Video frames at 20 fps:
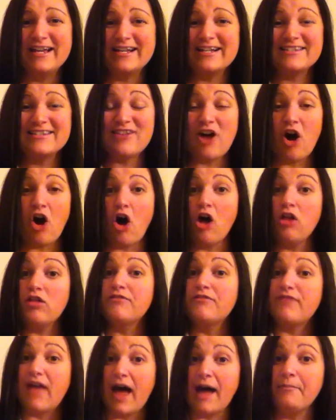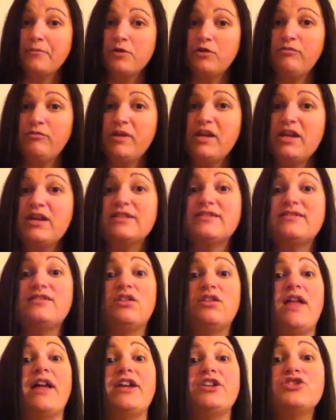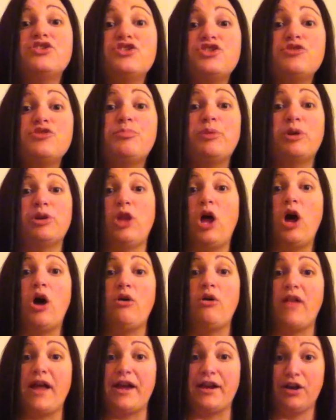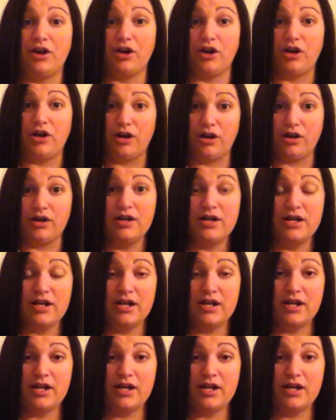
because all of that movement is still like super low, like her,